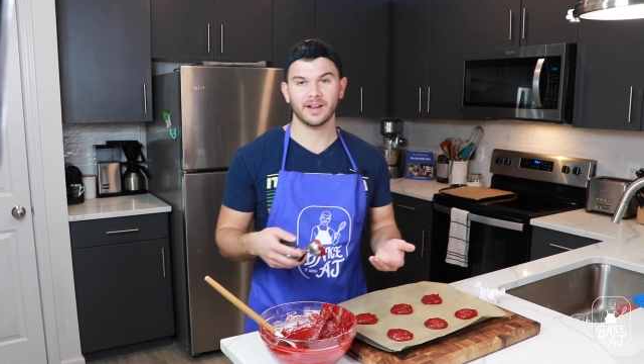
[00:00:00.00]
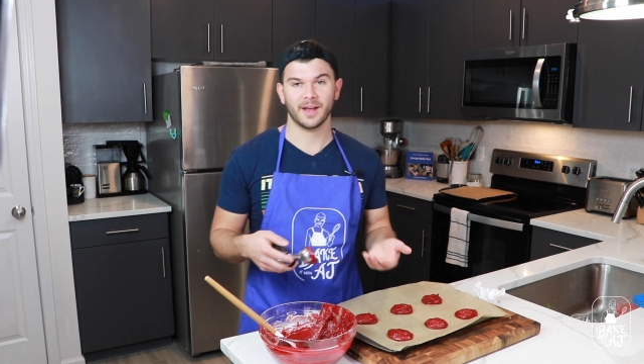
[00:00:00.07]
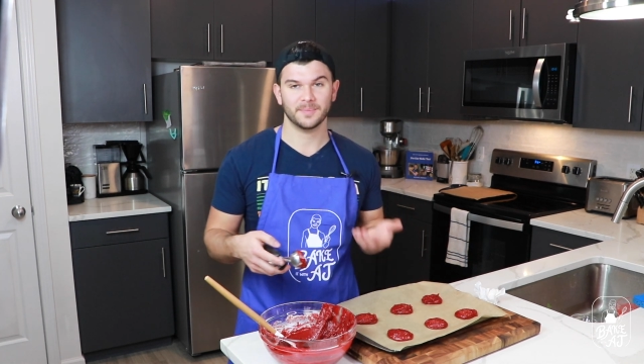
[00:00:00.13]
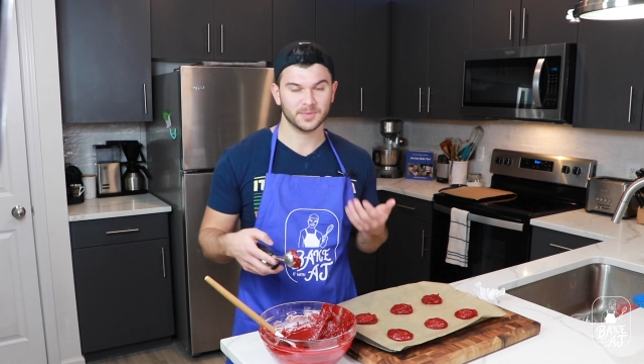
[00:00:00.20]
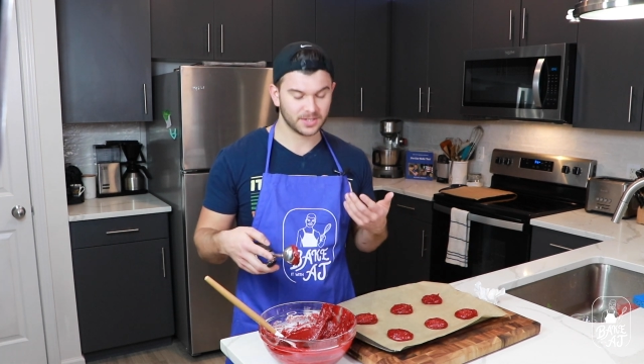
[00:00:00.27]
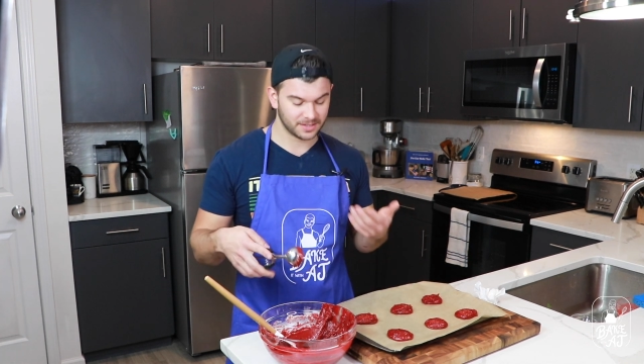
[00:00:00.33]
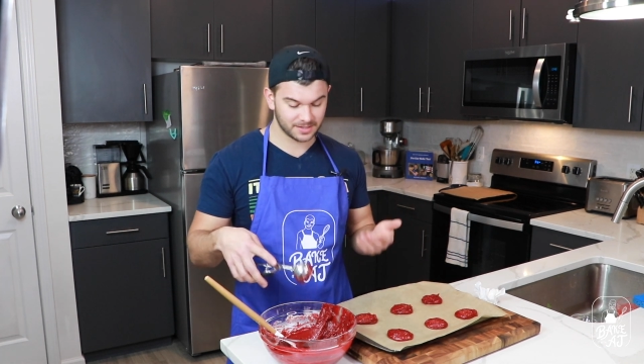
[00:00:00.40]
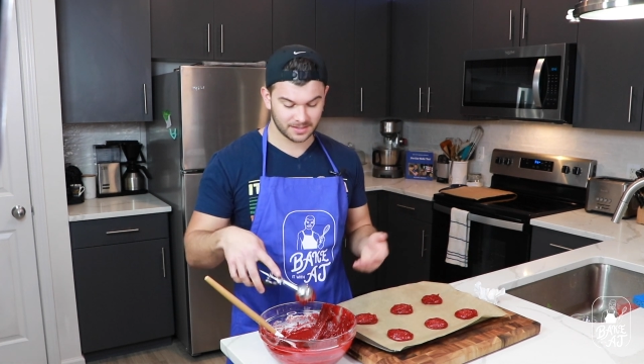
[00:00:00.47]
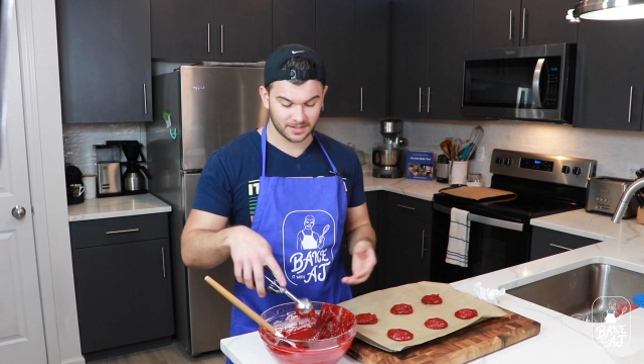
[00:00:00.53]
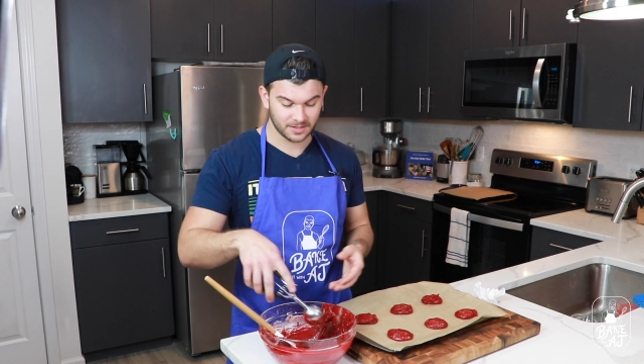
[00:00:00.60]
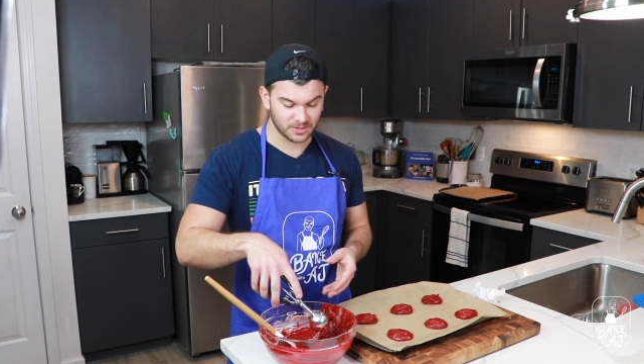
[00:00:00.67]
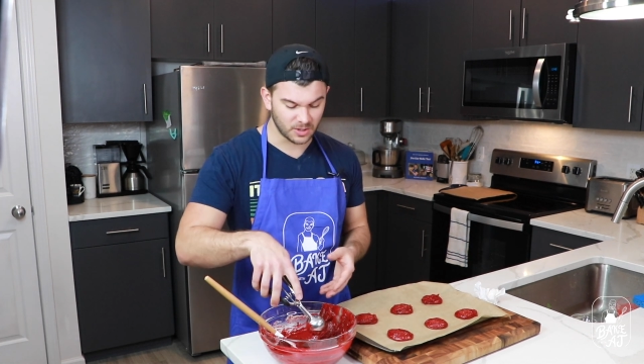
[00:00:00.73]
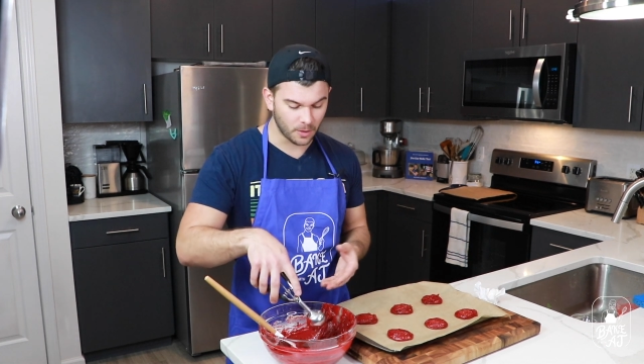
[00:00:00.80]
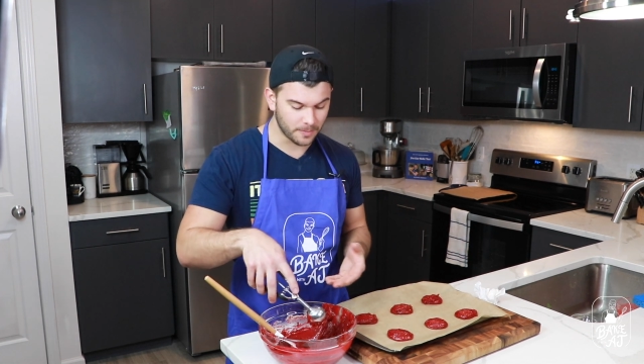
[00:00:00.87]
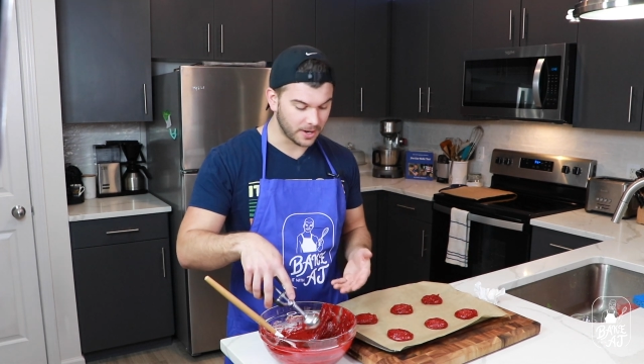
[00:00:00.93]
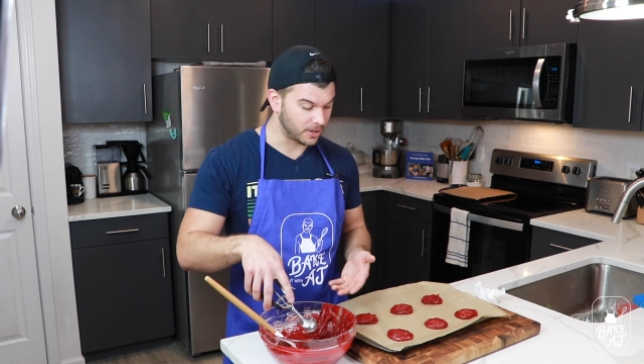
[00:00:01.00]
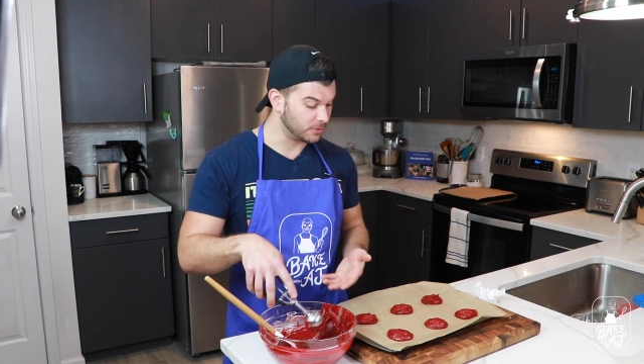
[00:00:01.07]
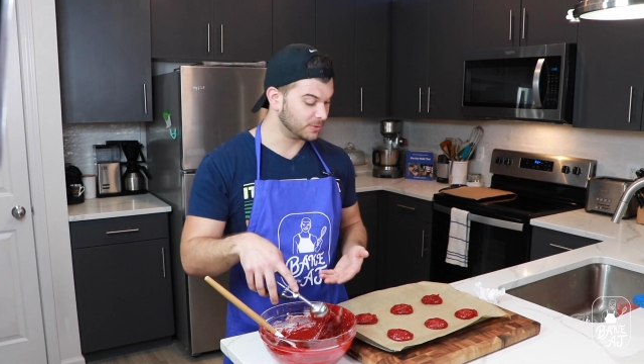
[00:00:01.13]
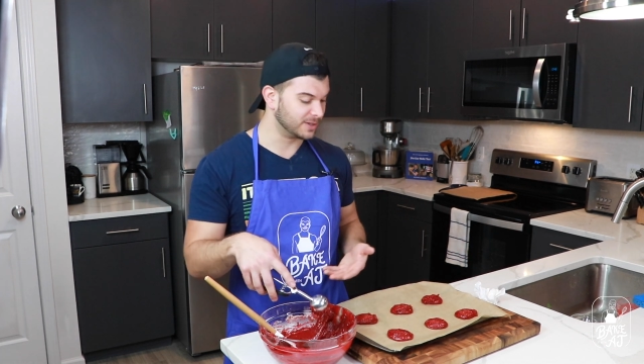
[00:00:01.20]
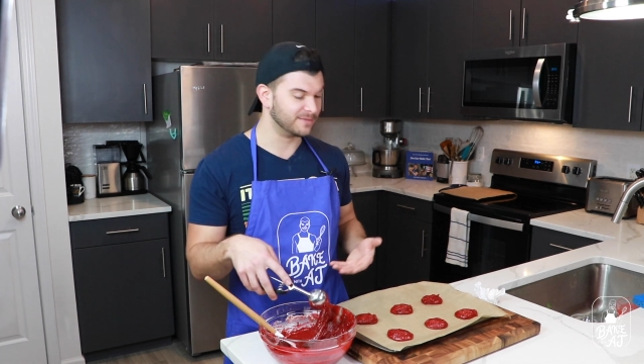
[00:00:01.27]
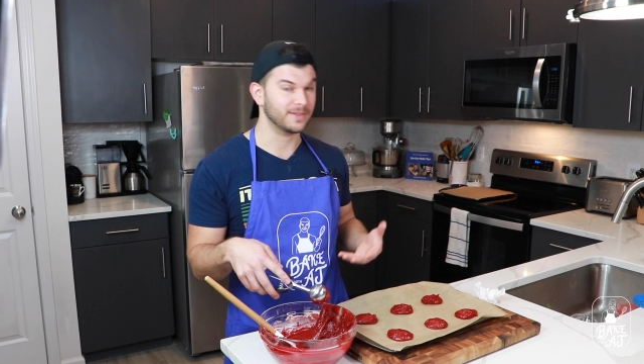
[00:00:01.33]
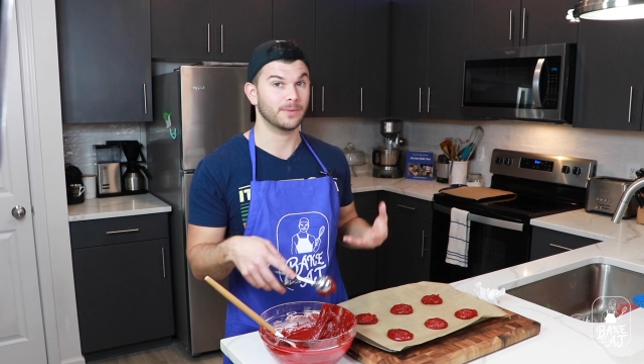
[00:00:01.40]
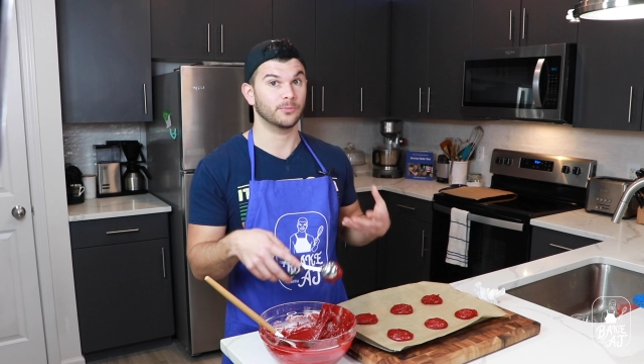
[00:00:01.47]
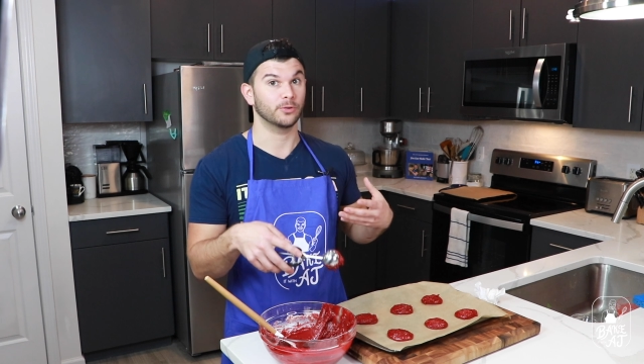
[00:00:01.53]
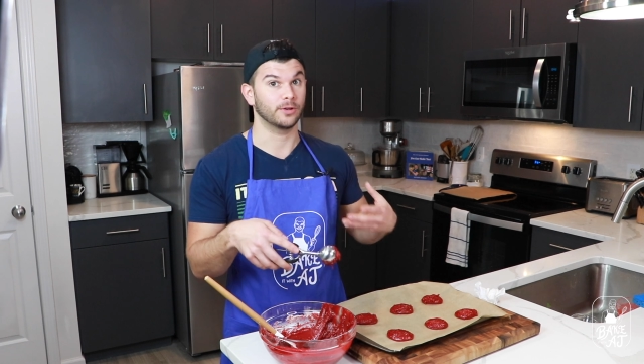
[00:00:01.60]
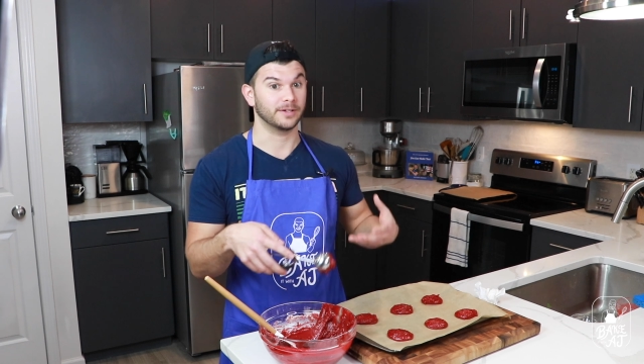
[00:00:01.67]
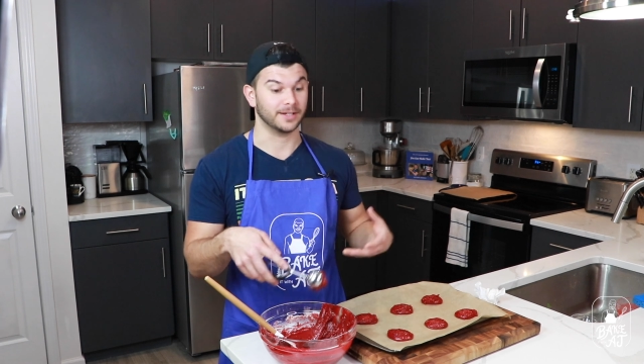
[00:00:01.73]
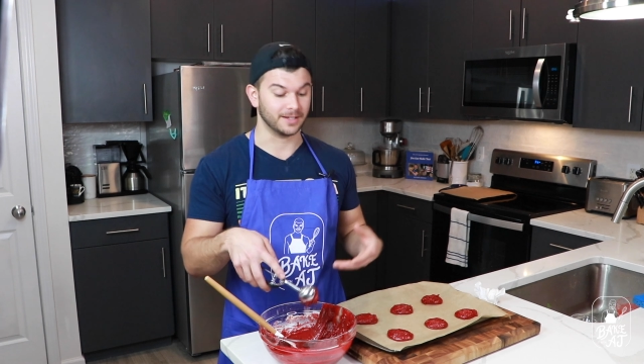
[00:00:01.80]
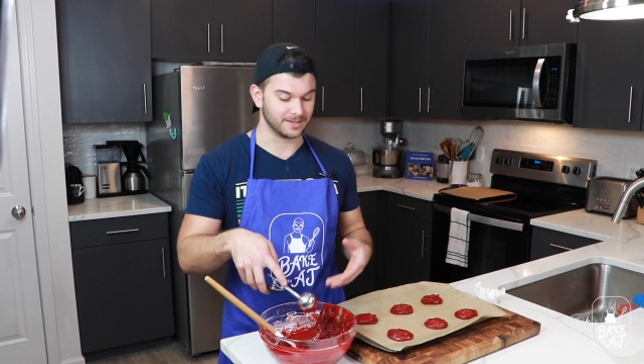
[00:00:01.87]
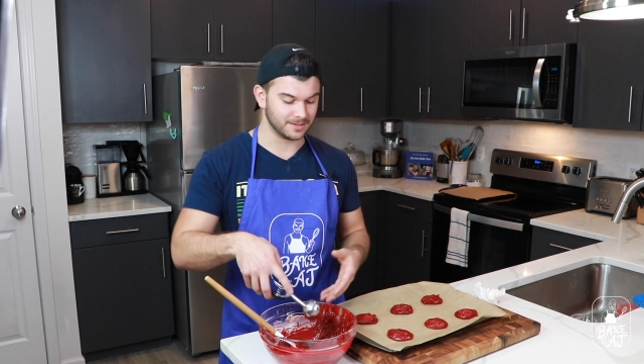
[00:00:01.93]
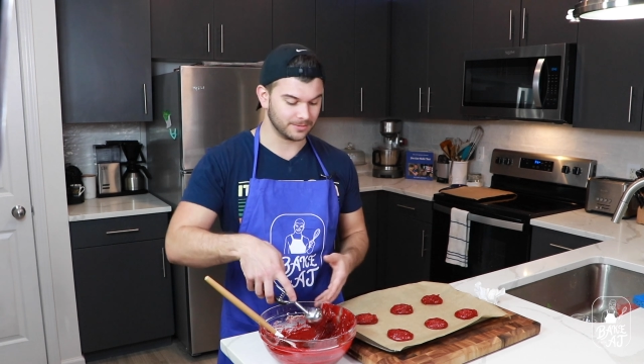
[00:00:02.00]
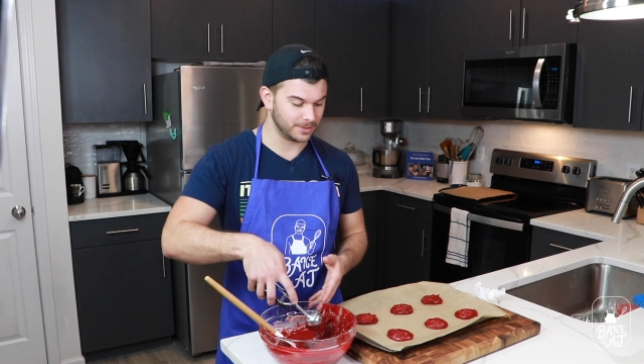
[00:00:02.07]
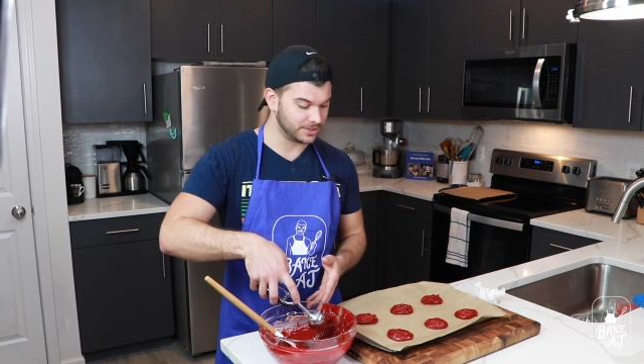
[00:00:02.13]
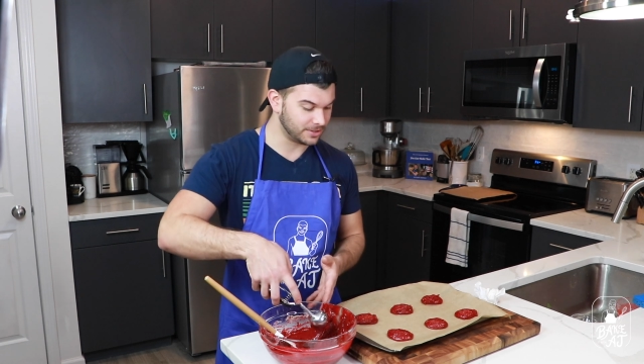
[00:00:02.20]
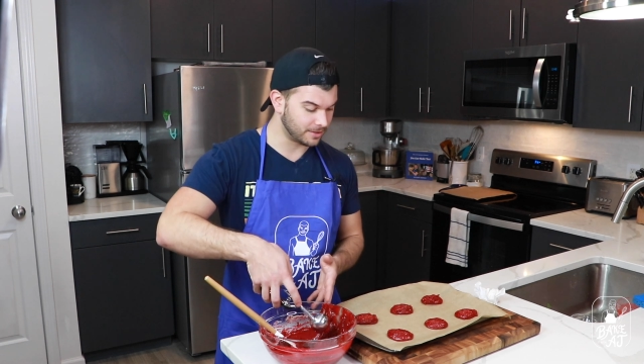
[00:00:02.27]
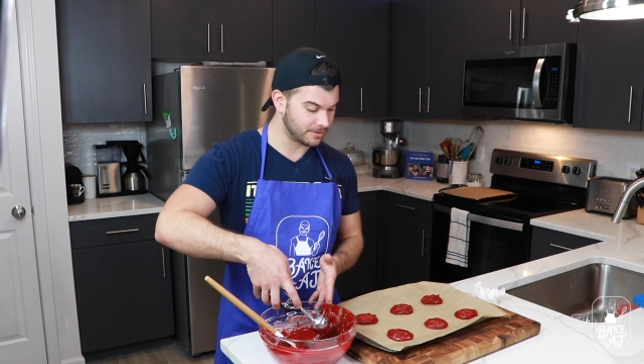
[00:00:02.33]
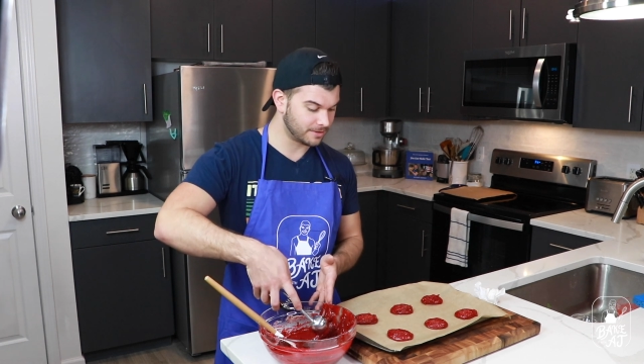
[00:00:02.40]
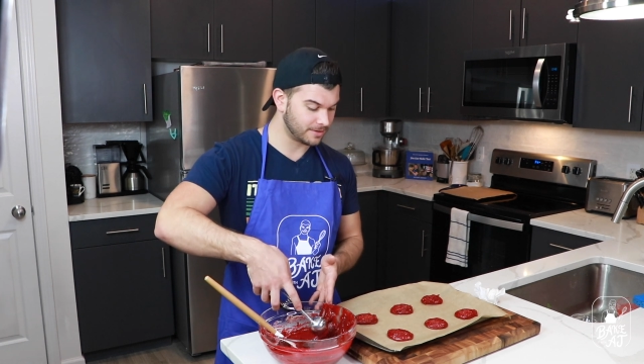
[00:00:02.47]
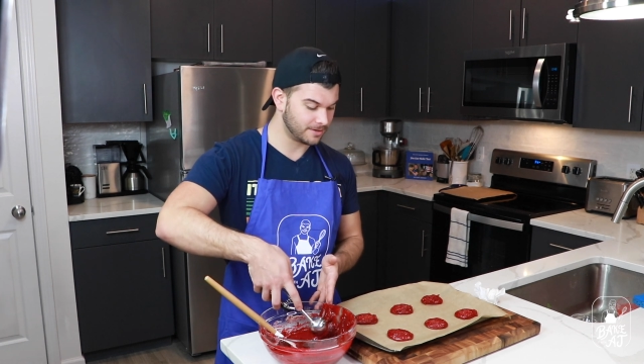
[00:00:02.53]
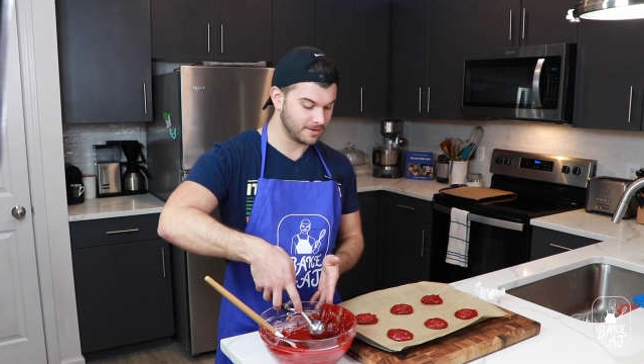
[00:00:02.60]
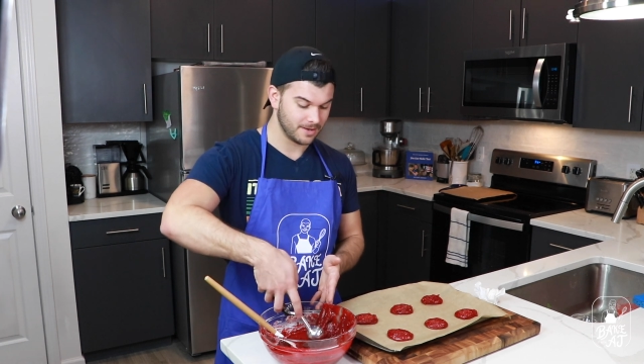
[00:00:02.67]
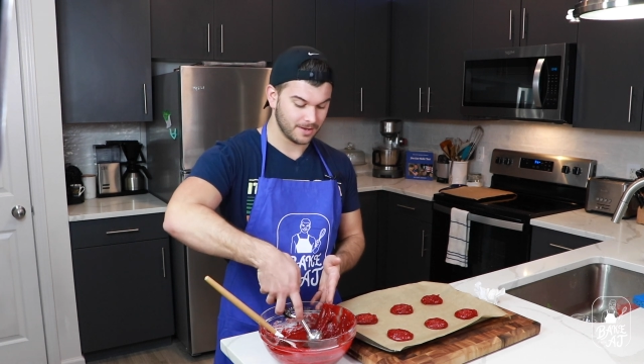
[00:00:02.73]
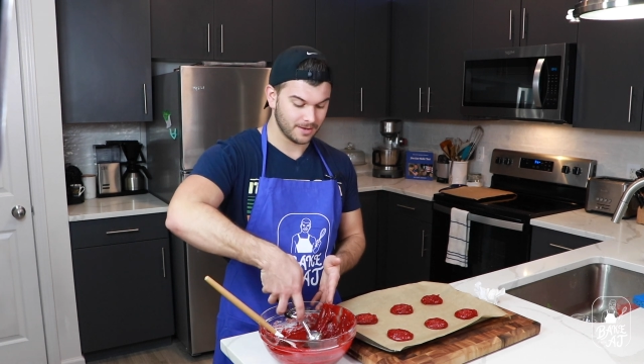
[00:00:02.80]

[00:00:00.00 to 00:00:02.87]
I'm just so paranoid of them running into each other.